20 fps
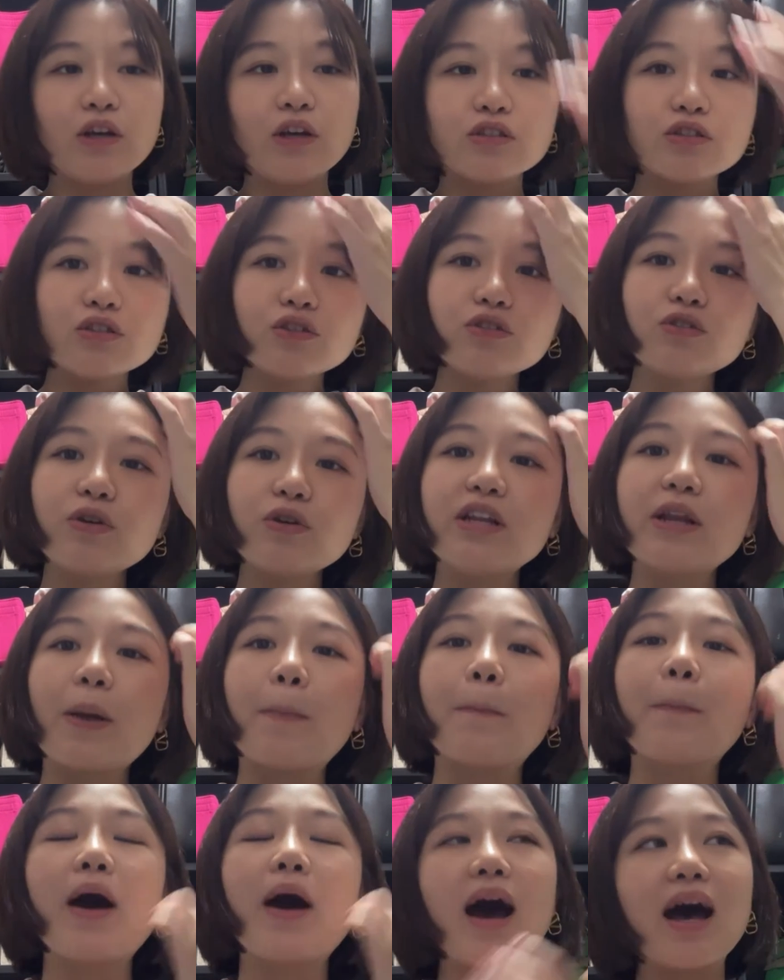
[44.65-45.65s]
So in the
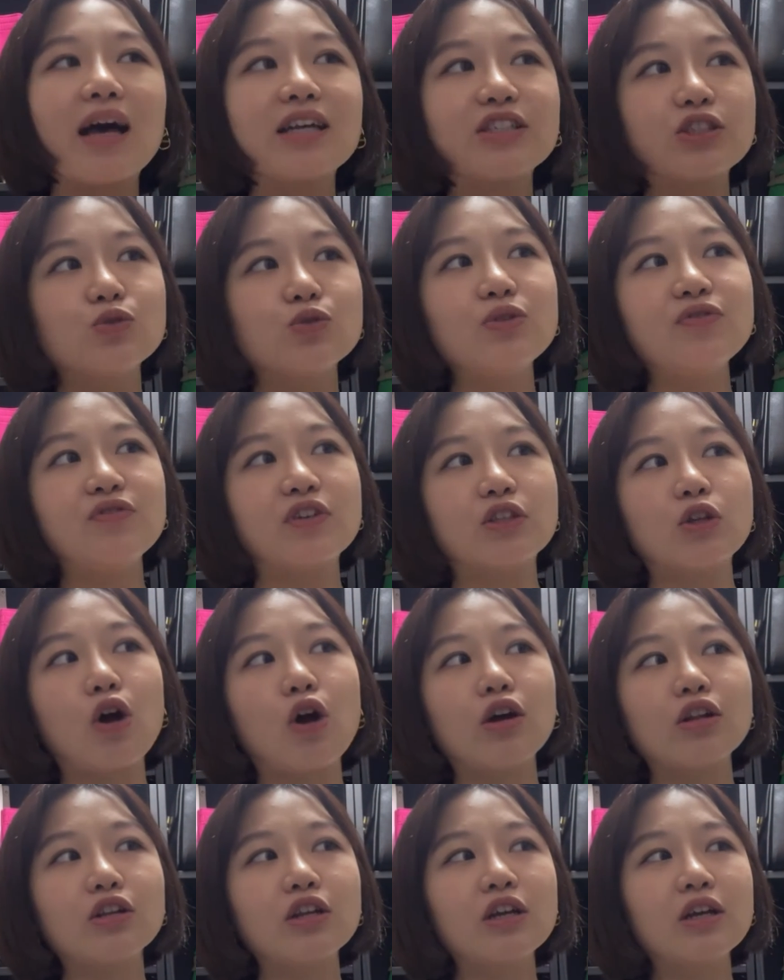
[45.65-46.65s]
past, Louis
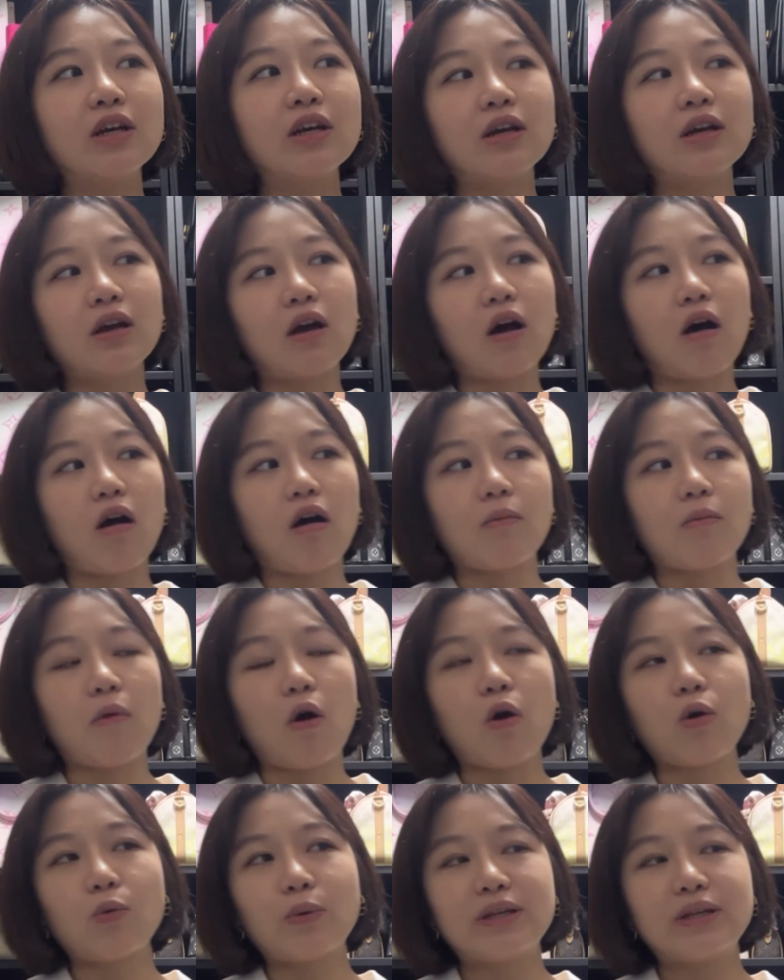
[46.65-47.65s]
Vuitton
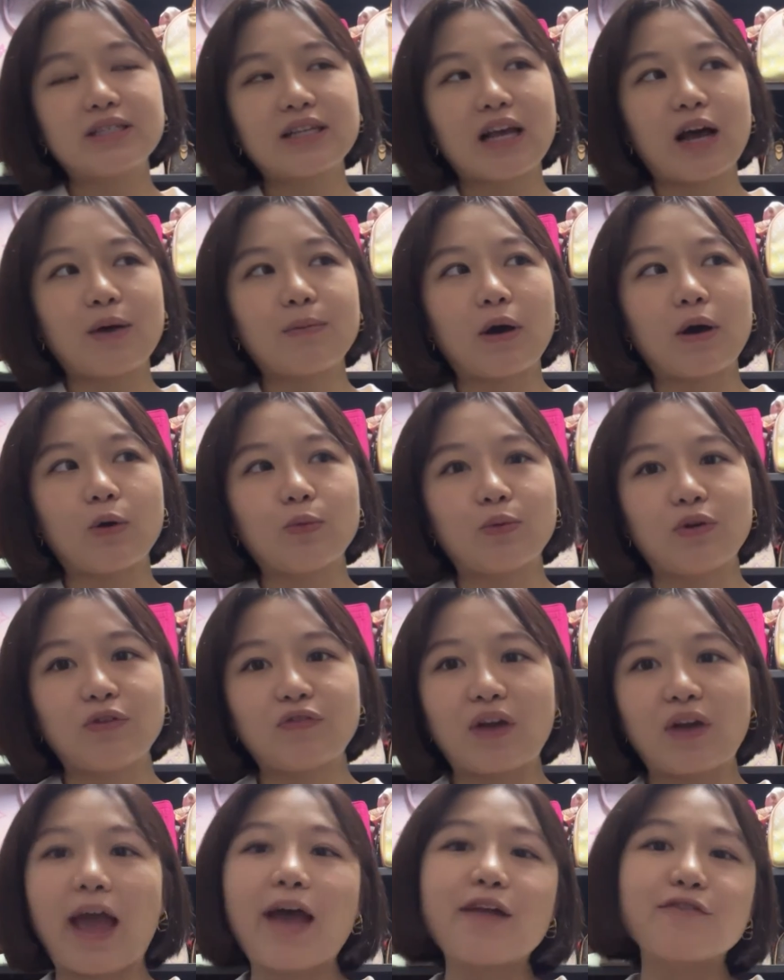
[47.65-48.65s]
always come out
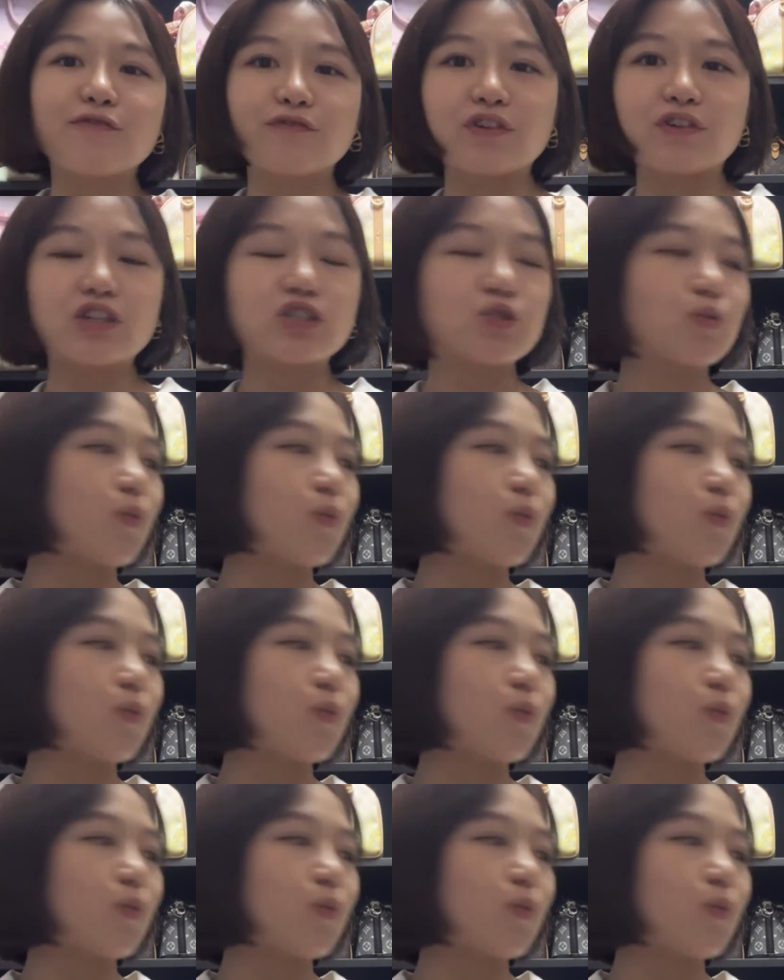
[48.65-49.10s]
with canvas